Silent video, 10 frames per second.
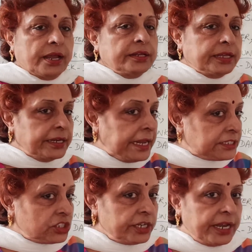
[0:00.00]
the
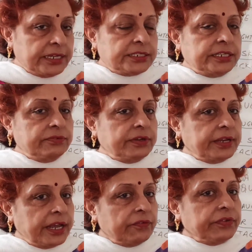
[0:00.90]
nature has
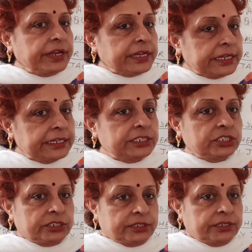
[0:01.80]
given every
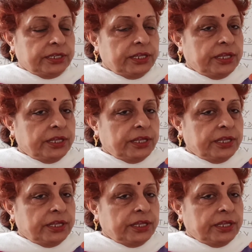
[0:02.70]
creature